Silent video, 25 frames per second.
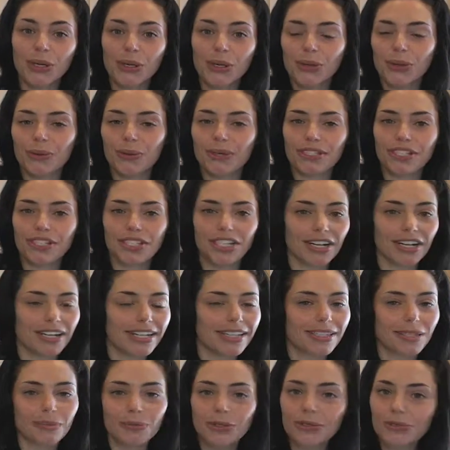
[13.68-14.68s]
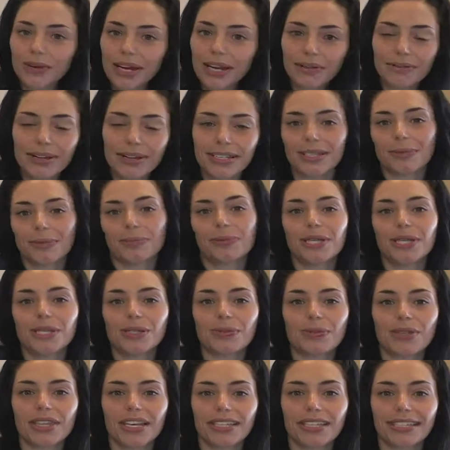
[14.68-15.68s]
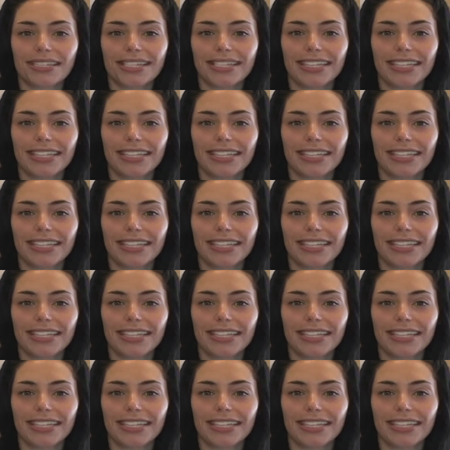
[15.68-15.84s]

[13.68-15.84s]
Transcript: who is sharing some great recipes with us